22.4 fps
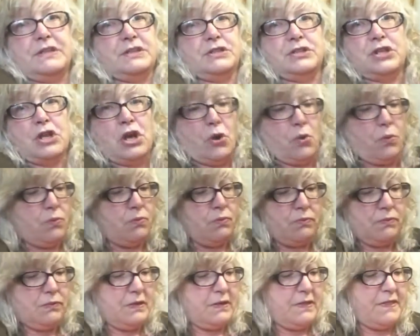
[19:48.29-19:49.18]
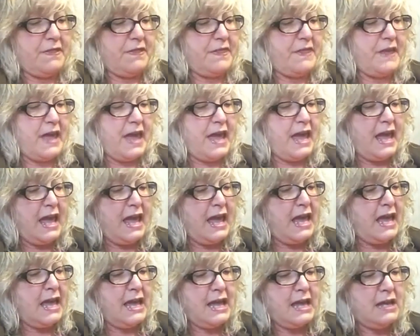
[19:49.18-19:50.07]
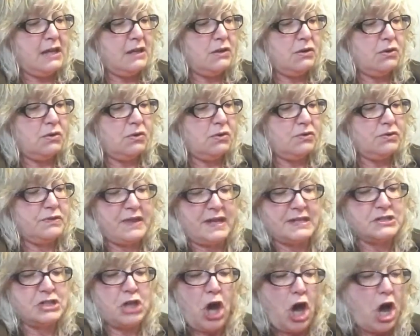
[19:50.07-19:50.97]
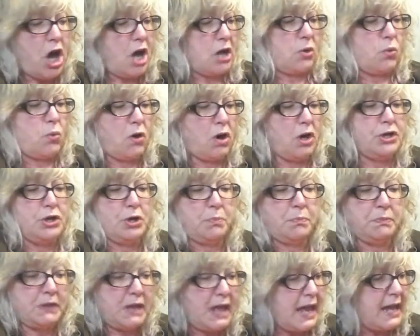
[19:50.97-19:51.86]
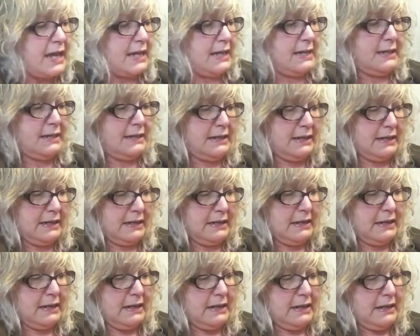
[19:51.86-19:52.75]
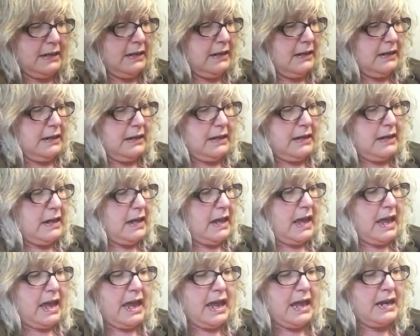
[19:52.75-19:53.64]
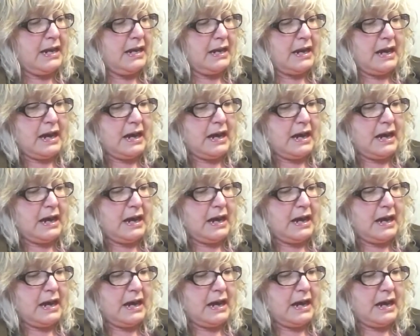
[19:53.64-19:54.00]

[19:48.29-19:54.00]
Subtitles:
No. They talk while you're playing. And